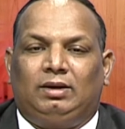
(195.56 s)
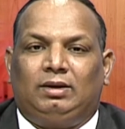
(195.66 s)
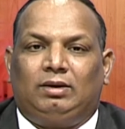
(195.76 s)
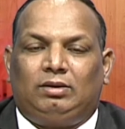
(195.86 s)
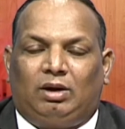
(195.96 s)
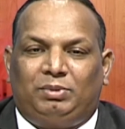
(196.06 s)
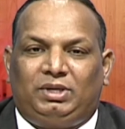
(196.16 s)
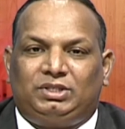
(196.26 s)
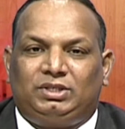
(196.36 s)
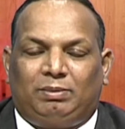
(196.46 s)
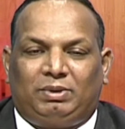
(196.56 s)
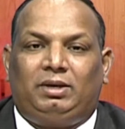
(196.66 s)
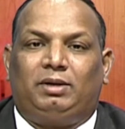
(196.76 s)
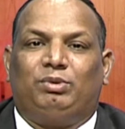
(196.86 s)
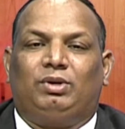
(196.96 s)
competition appellate
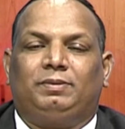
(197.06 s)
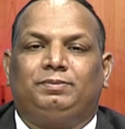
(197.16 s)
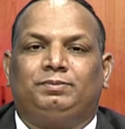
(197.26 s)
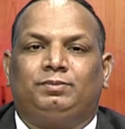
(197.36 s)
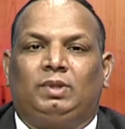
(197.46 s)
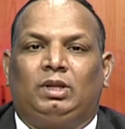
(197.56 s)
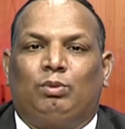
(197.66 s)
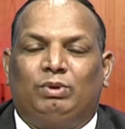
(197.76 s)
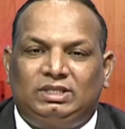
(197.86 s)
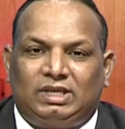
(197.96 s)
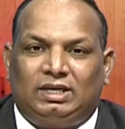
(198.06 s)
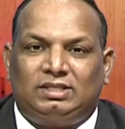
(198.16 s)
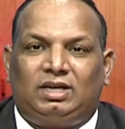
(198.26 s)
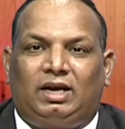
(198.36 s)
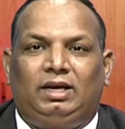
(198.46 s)
tribunal. With this
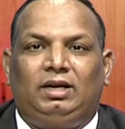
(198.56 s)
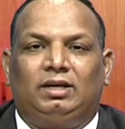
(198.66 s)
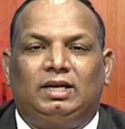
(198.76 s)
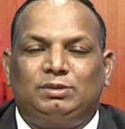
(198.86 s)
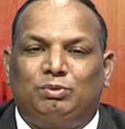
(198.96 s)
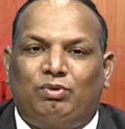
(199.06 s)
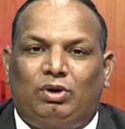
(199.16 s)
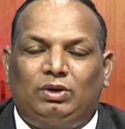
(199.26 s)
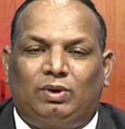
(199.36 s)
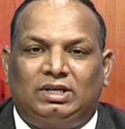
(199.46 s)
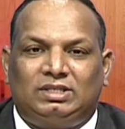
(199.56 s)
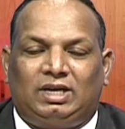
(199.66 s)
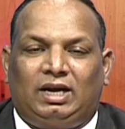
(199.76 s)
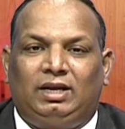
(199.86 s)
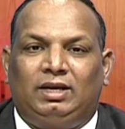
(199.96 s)
understanding, let us move on to
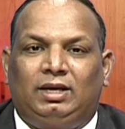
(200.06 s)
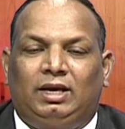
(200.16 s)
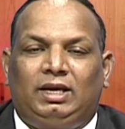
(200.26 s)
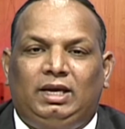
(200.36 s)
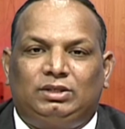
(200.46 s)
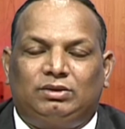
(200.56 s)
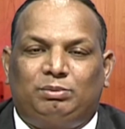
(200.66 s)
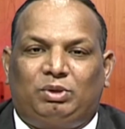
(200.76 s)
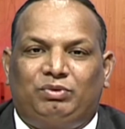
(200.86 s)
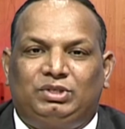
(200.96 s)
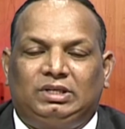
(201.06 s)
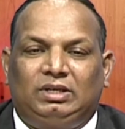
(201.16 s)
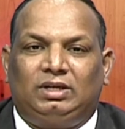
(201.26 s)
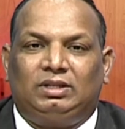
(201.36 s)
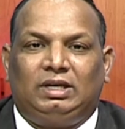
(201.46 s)
understand each of the
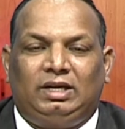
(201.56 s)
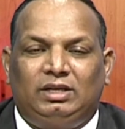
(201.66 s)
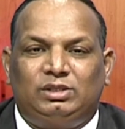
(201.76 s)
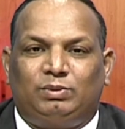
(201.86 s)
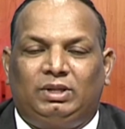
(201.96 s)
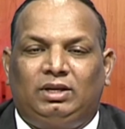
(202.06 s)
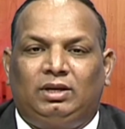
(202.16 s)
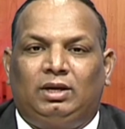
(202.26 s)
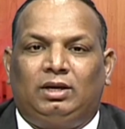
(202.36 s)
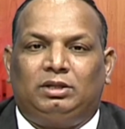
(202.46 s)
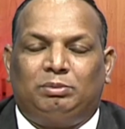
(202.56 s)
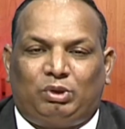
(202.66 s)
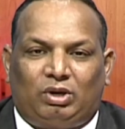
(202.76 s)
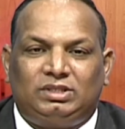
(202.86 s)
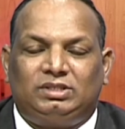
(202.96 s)
provision that deals with the
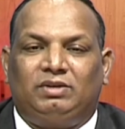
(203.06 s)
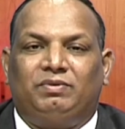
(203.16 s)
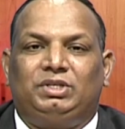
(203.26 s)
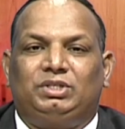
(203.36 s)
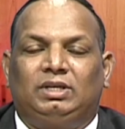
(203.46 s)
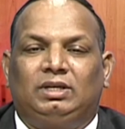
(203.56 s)
process in which